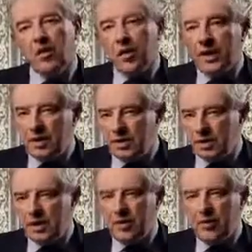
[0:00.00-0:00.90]
We
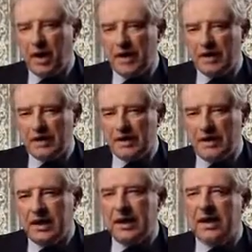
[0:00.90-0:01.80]
could go back
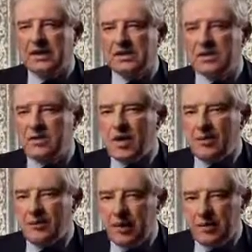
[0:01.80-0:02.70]
into a
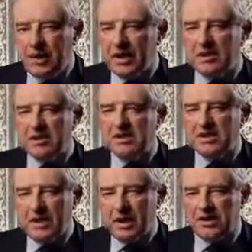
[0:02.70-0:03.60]
biblical
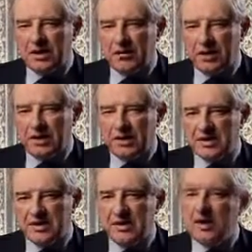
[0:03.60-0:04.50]
starting
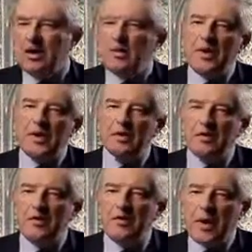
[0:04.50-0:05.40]
point. We could
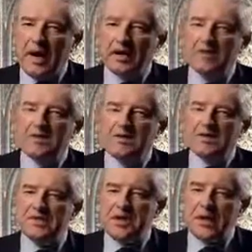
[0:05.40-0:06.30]
go back to
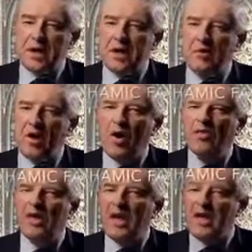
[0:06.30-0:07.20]
the time
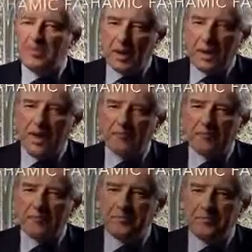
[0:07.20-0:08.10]
of Abraham.